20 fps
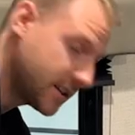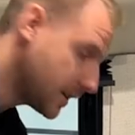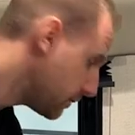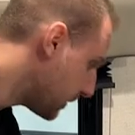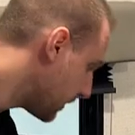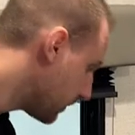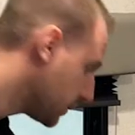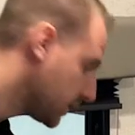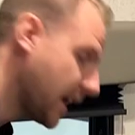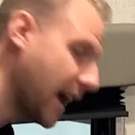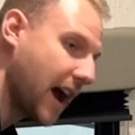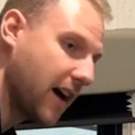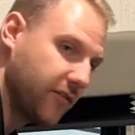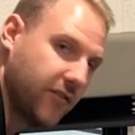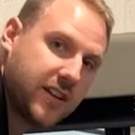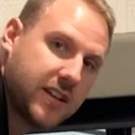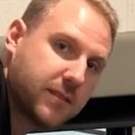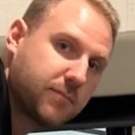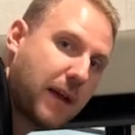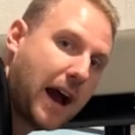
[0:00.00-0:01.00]
to be able to have
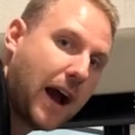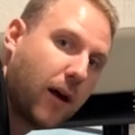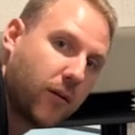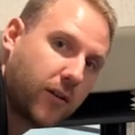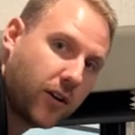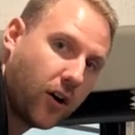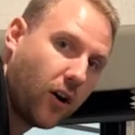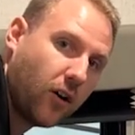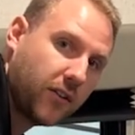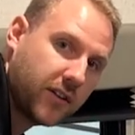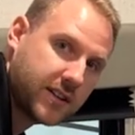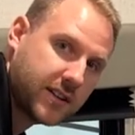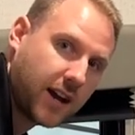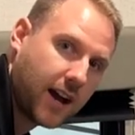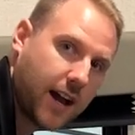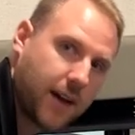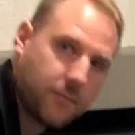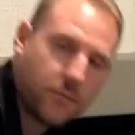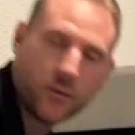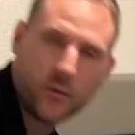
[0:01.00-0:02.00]
these powered all the
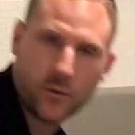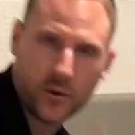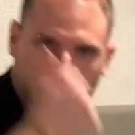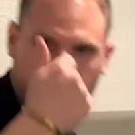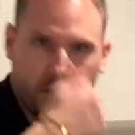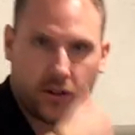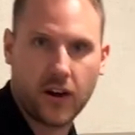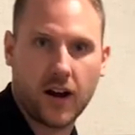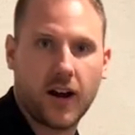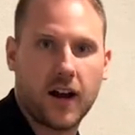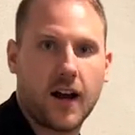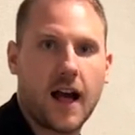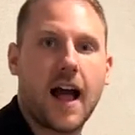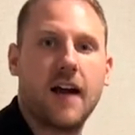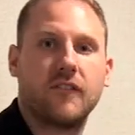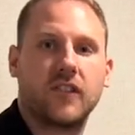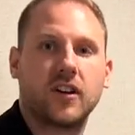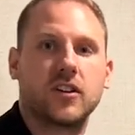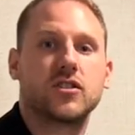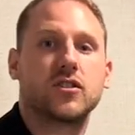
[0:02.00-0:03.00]
time with
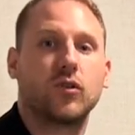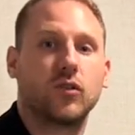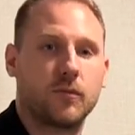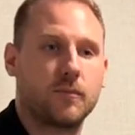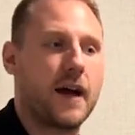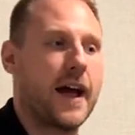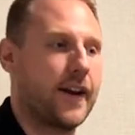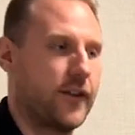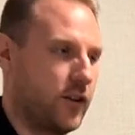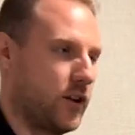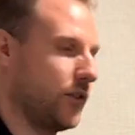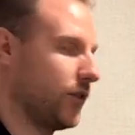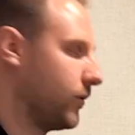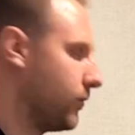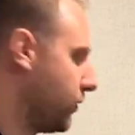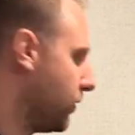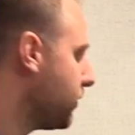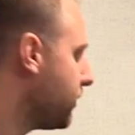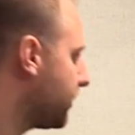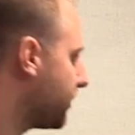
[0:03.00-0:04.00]
having a solar panel on the
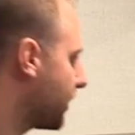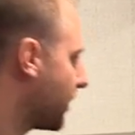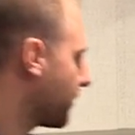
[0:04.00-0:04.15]
roof.